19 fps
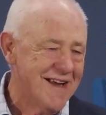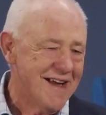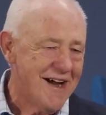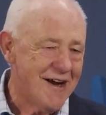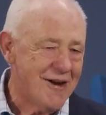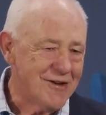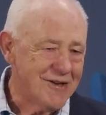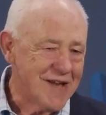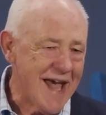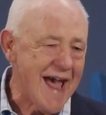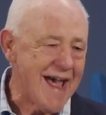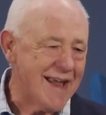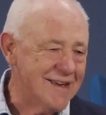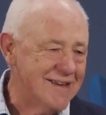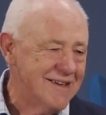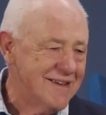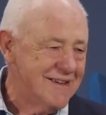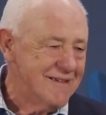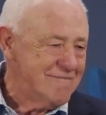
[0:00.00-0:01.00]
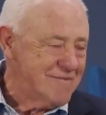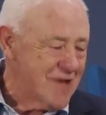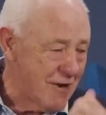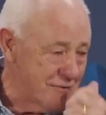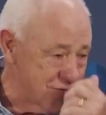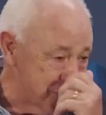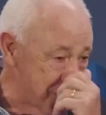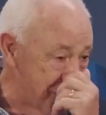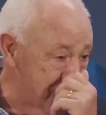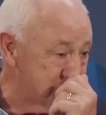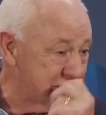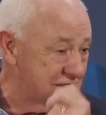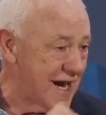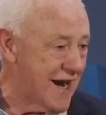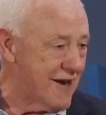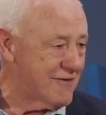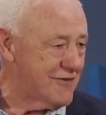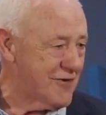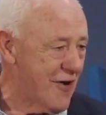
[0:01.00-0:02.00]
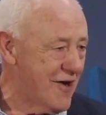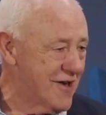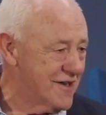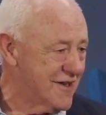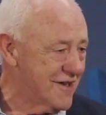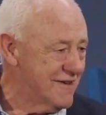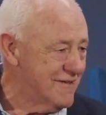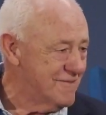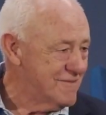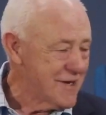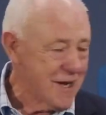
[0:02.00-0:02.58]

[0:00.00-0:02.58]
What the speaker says: old ad. I'm certain can't find it.